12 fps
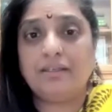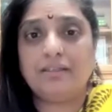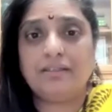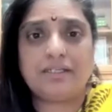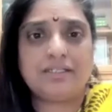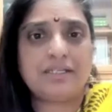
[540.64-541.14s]

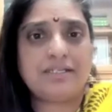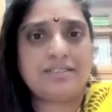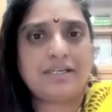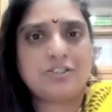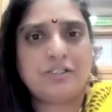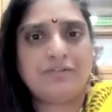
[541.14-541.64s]
Daksha is
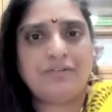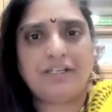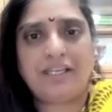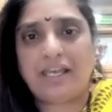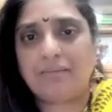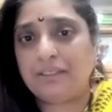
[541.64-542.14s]
actually
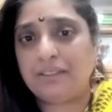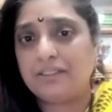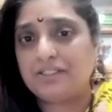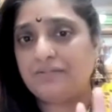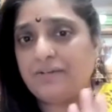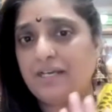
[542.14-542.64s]
very happy that
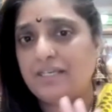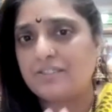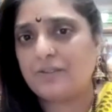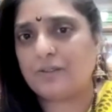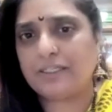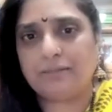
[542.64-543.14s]
Shiva has
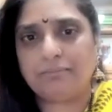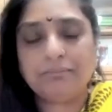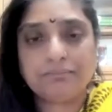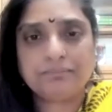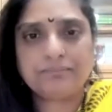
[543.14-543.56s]
not come,